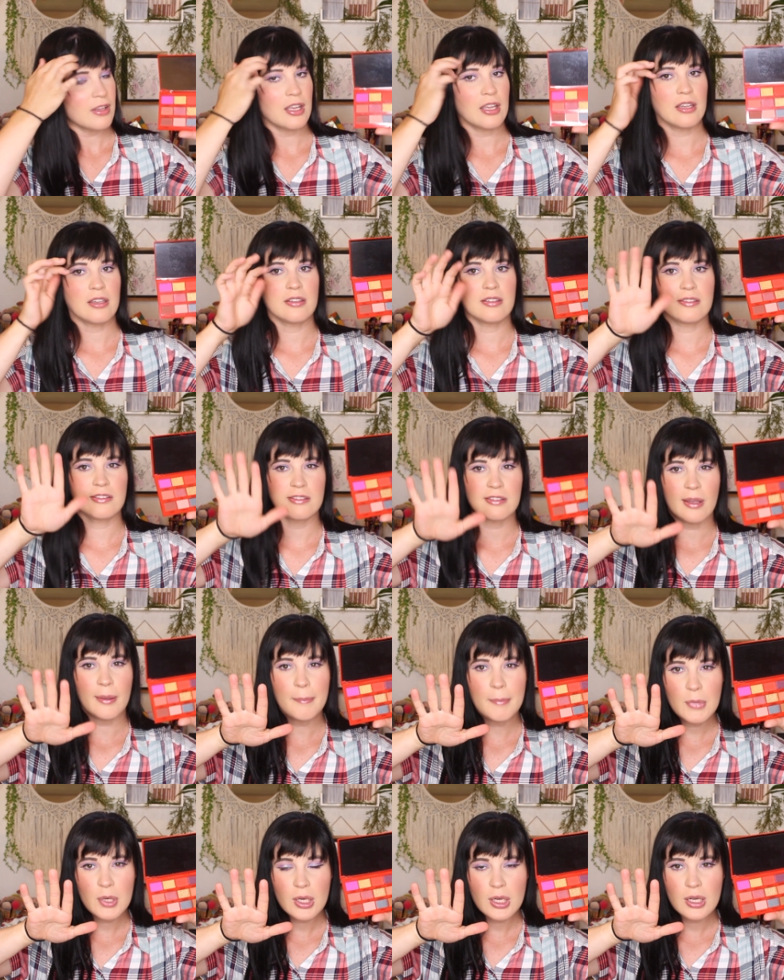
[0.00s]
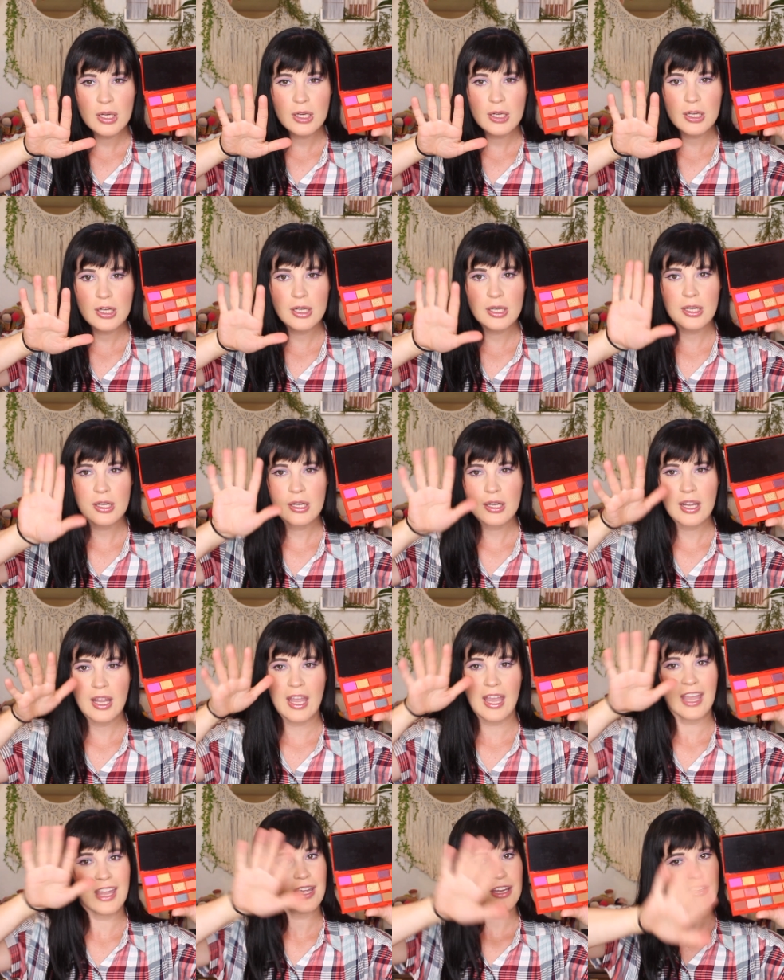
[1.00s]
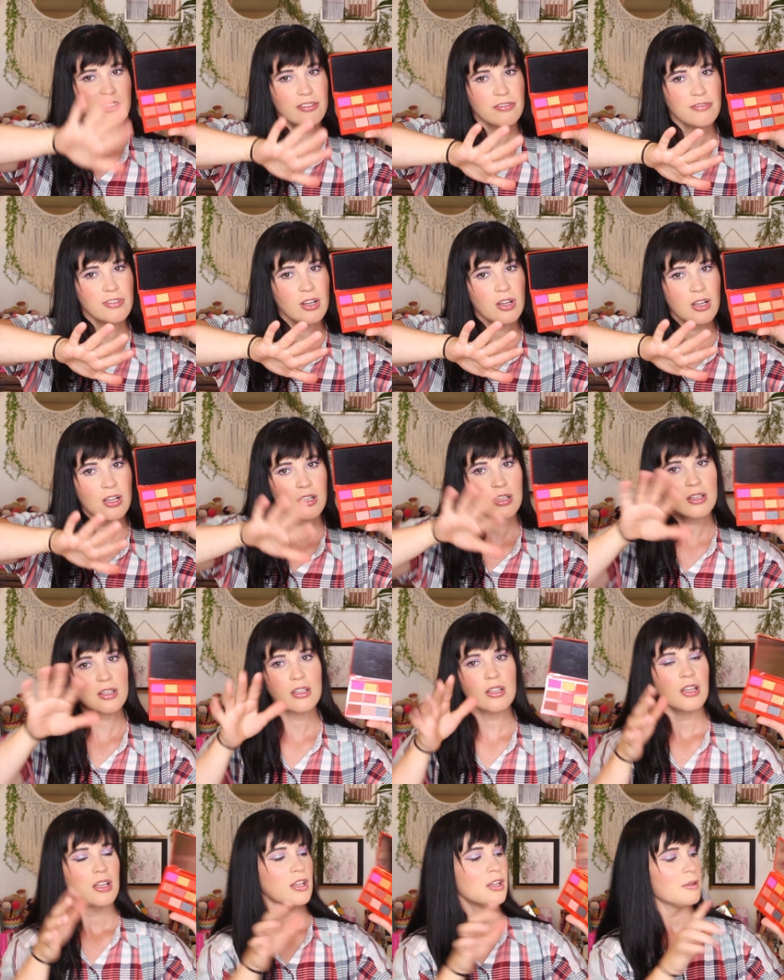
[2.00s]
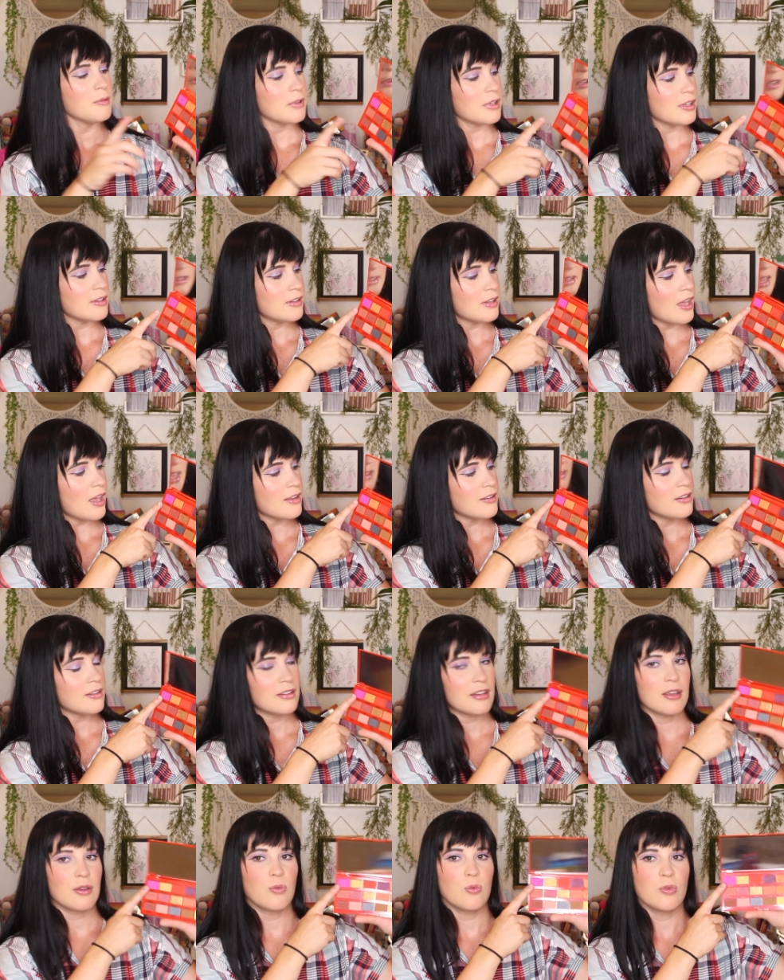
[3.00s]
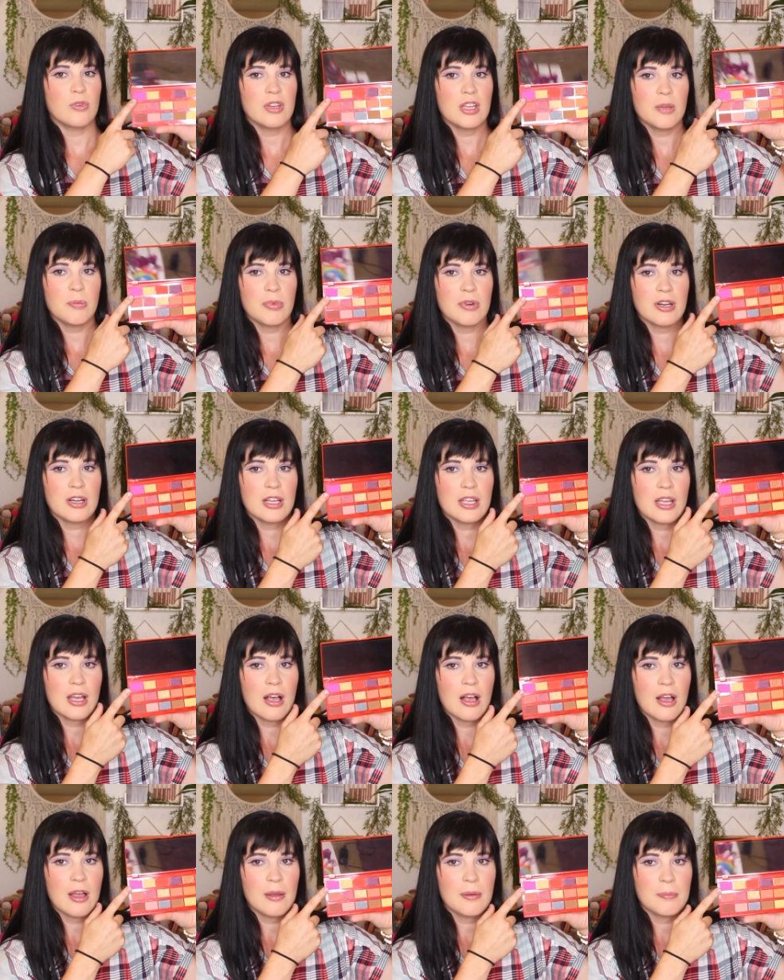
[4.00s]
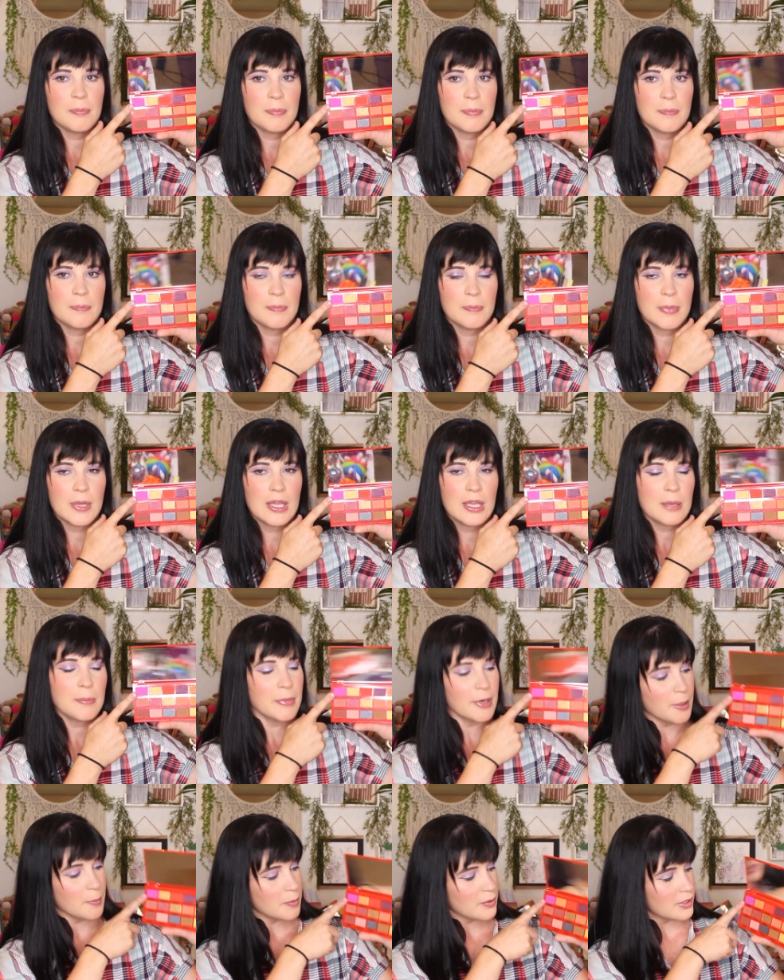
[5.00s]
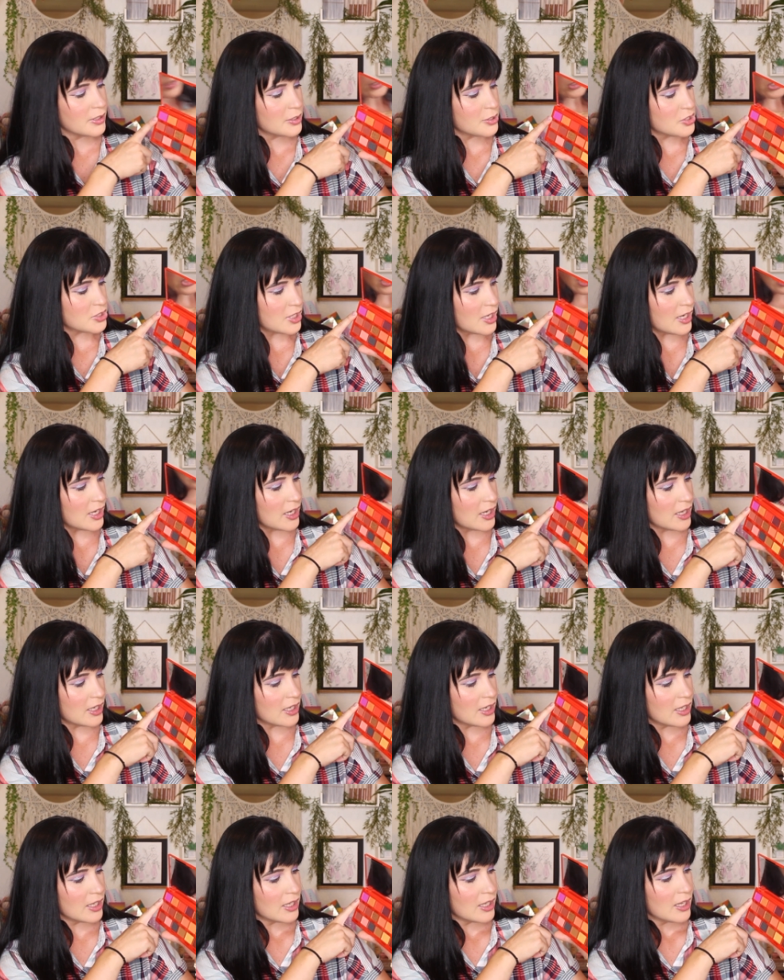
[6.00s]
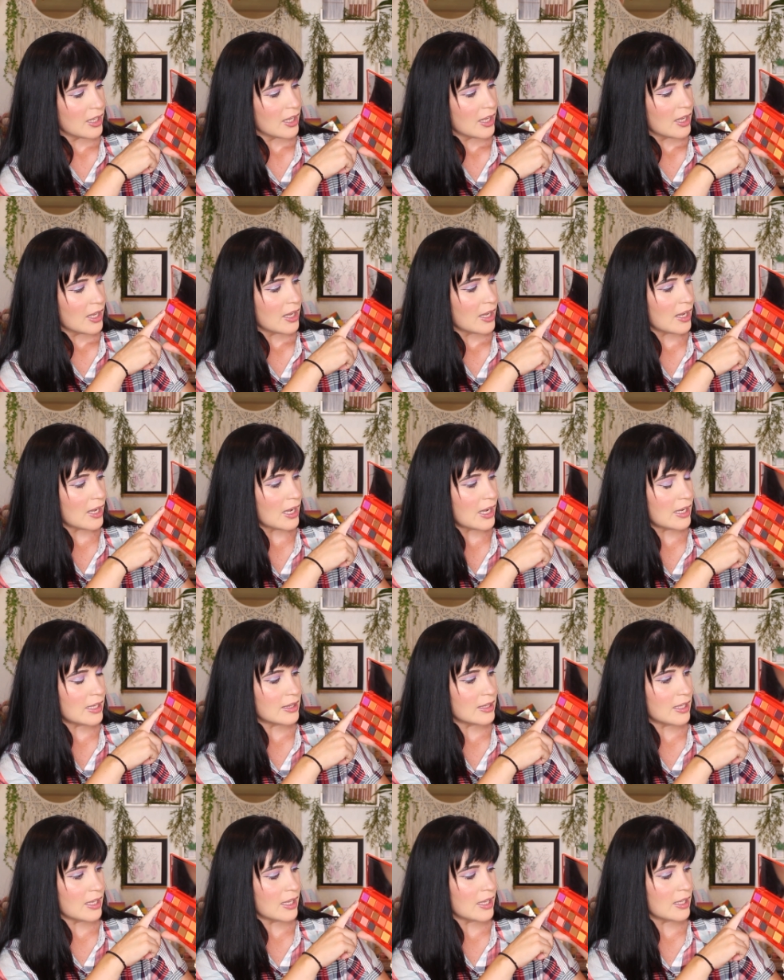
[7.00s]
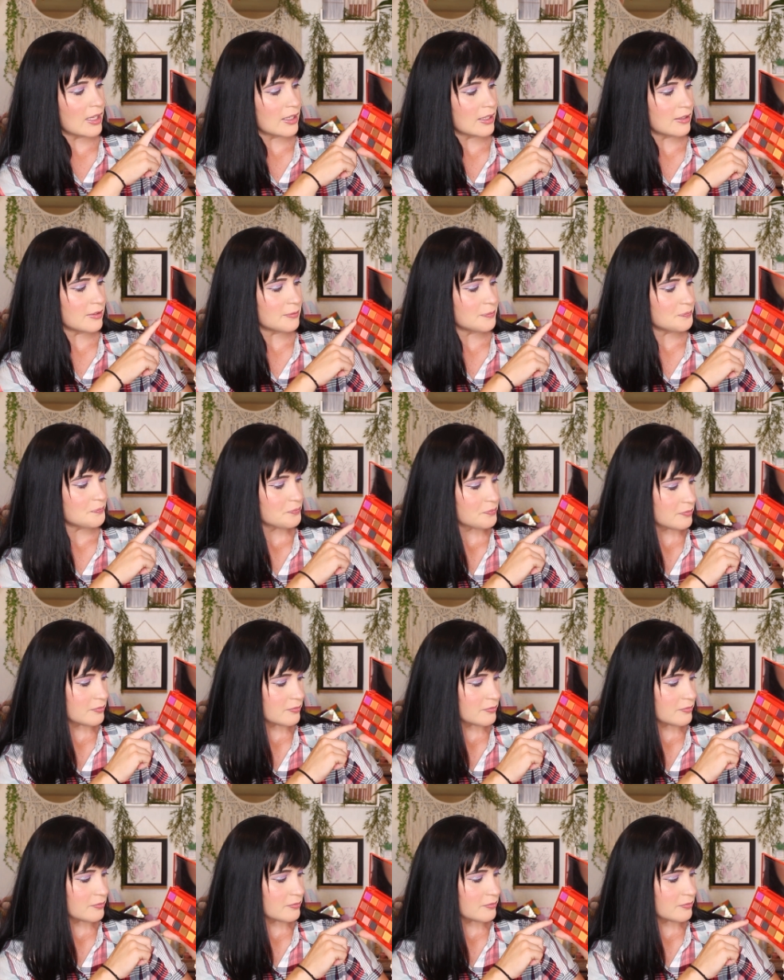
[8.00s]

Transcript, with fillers: like summer and fall because it has this like really pretty hot pink purpley shade and then